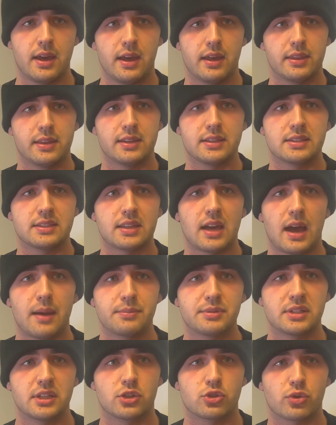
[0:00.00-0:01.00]
This stops
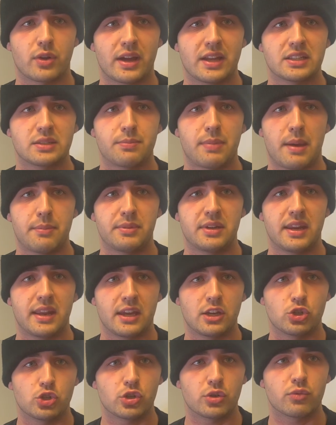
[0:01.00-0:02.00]
the
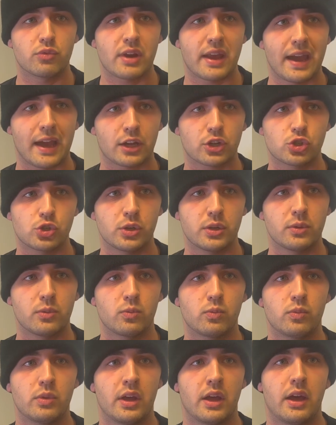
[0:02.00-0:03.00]
transpeptidation reaction,
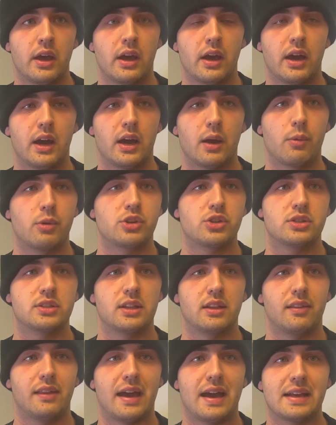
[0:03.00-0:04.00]
which is the
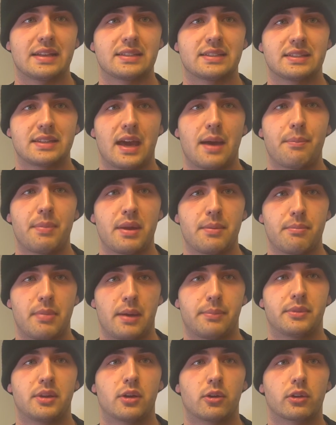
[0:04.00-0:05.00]
last step in
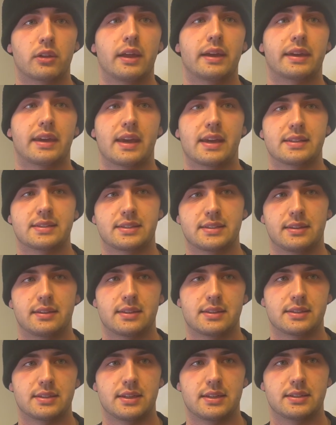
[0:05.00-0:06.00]
peptidoglycan
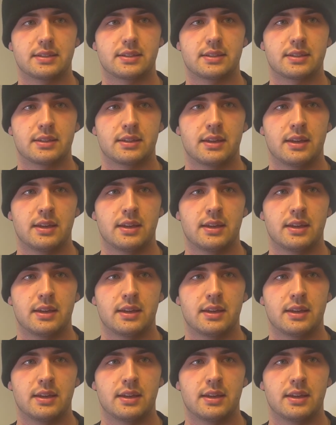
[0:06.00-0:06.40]
synthesis.